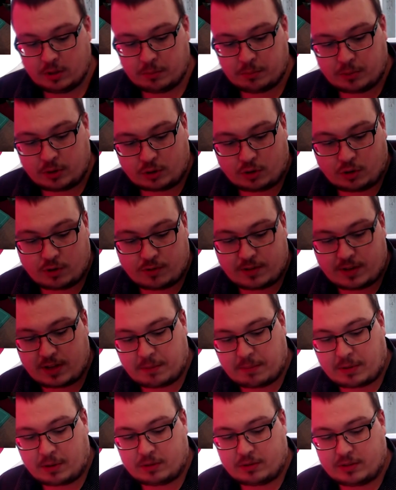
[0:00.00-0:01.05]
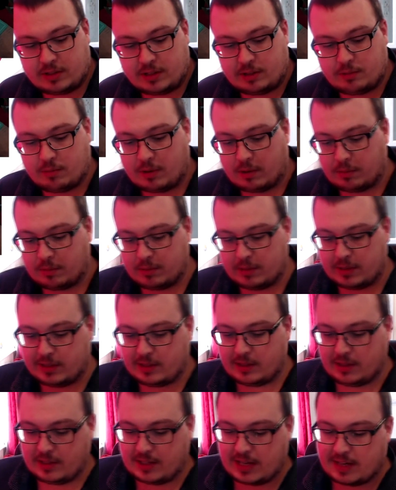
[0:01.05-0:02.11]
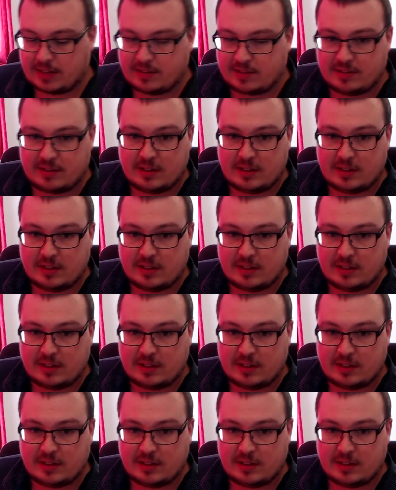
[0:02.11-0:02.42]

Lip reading: But a good thing about it as well is you get